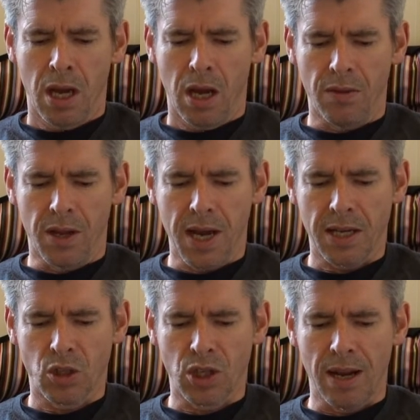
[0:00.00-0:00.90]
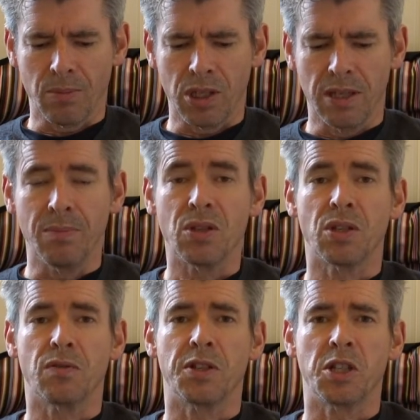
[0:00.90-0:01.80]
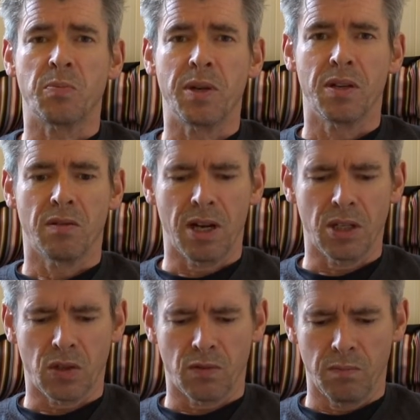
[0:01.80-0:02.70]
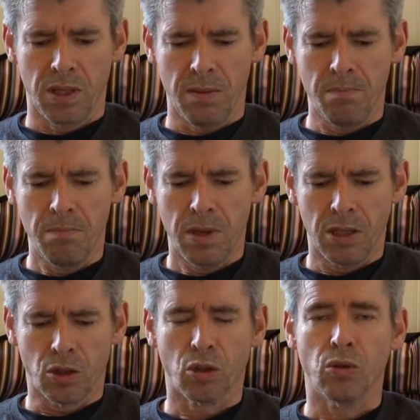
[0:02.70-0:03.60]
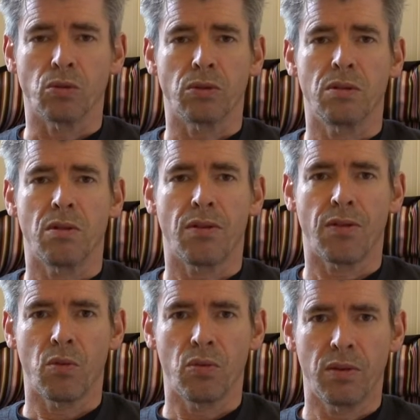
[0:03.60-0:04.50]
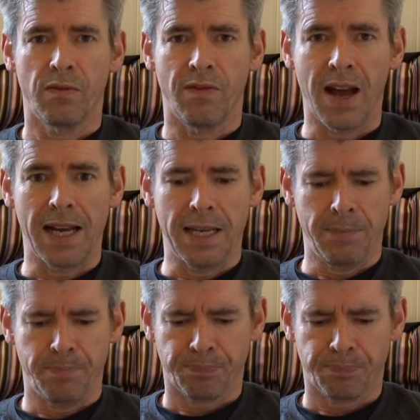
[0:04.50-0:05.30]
the next chapter in Mrs Frisby and the Rats from NIMH. It's called Thorn Valley.